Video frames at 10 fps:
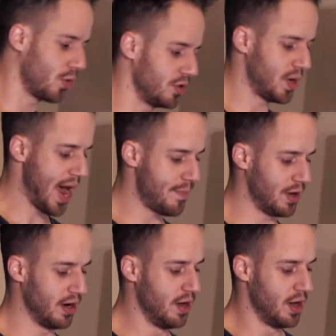to
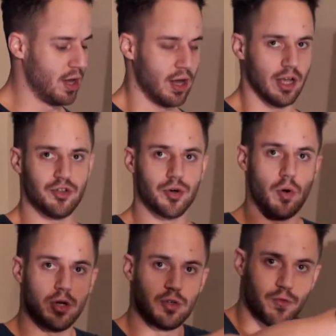happen is you're
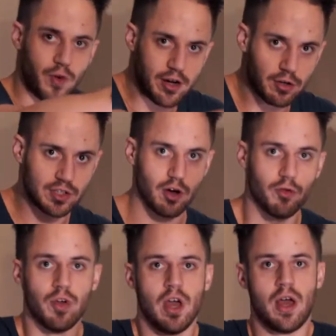going to find yourself
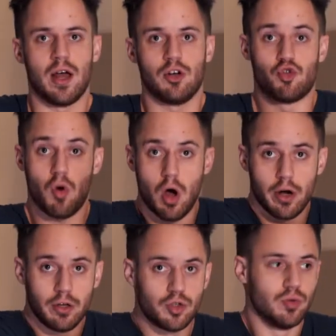
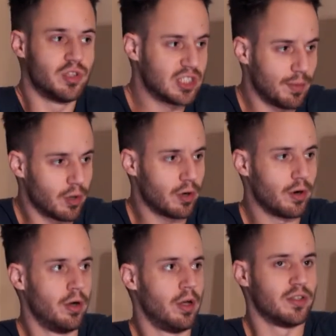drawn to
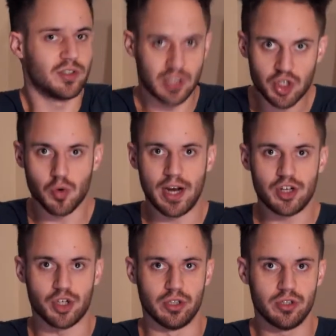similar
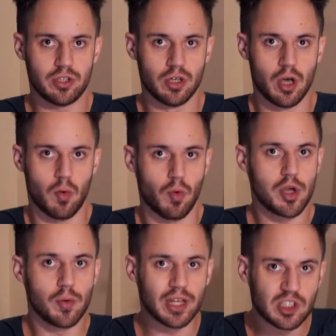situations where you
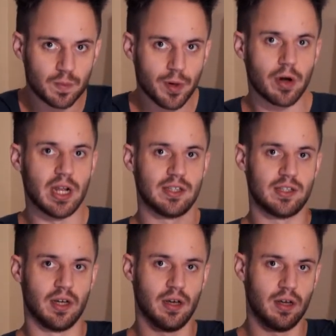will
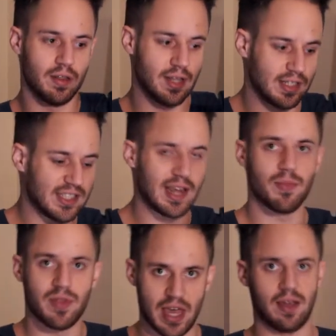experience that same
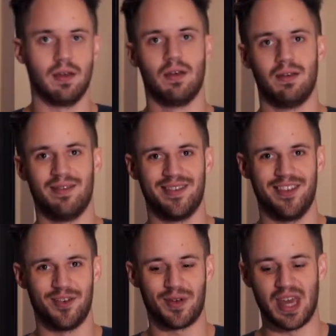thing.
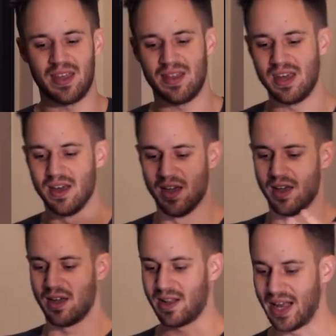Okay, the
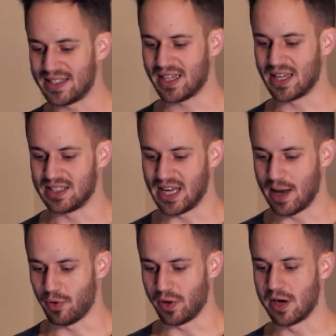classic
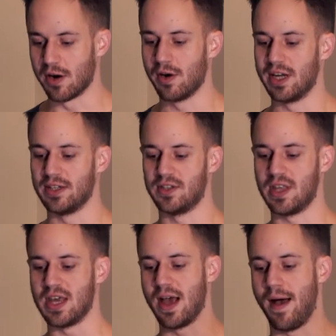example here is the